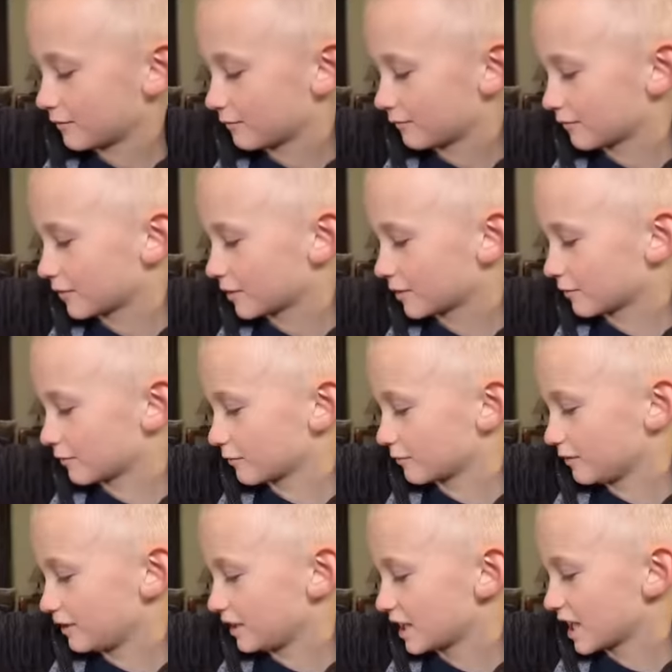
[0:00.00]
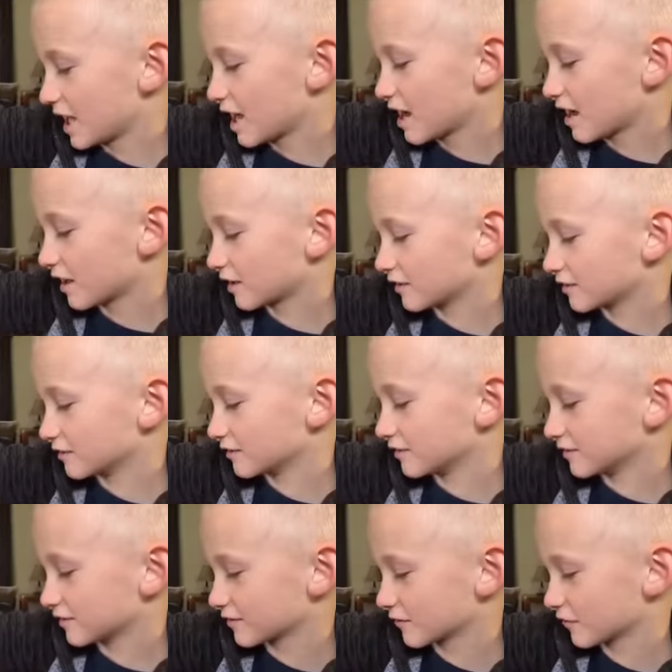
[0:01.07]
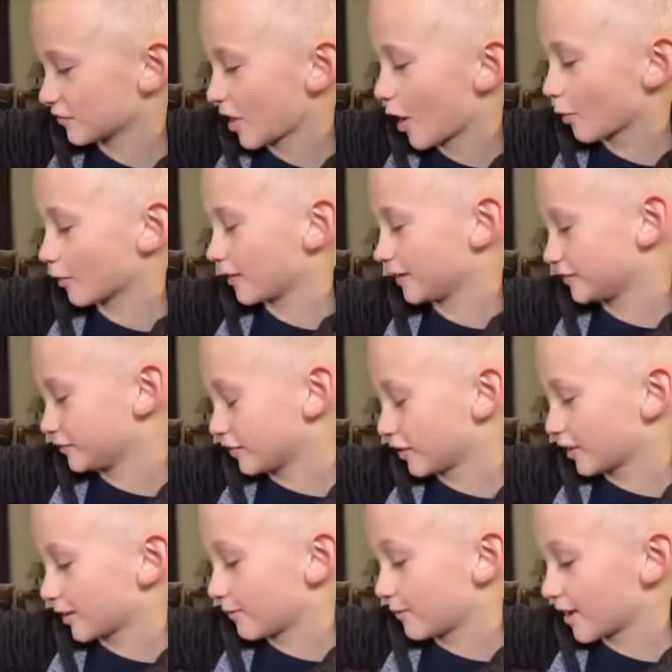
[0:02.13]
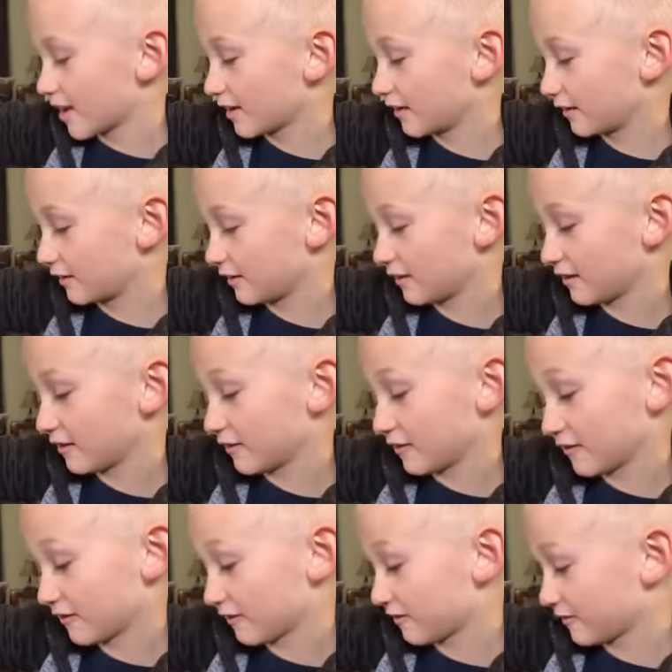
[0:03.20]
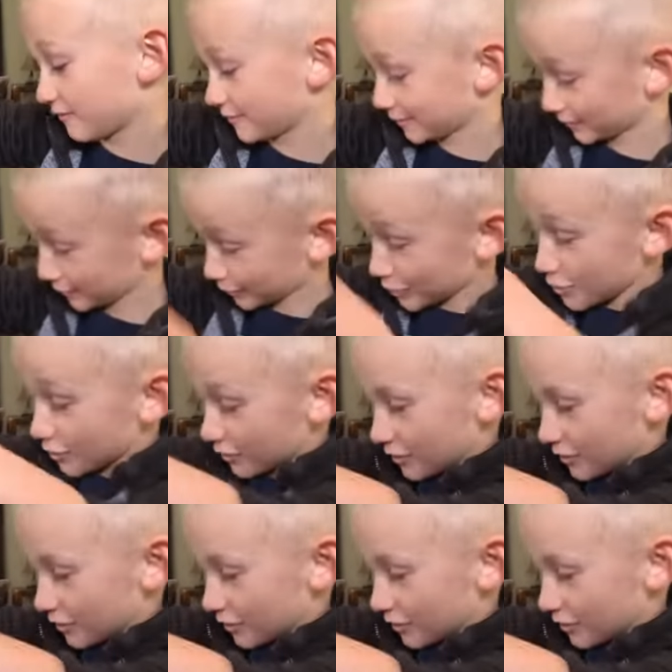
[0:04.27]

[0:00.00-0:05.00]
Well, yeah, because, well, it's really big and look.